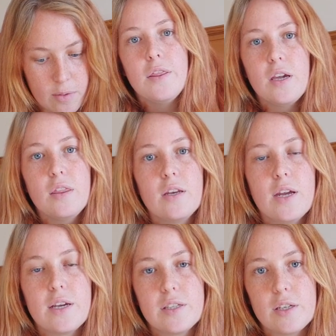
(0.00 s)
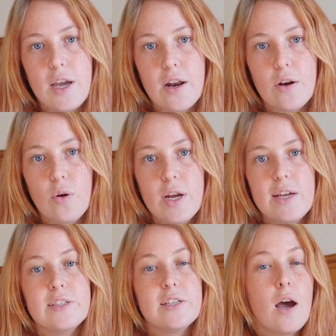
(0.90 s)
Then the next category
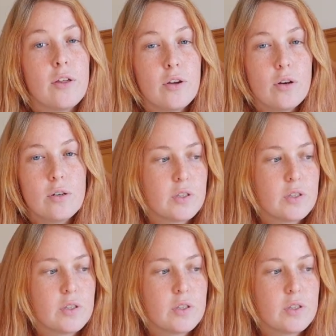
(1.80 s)
is others.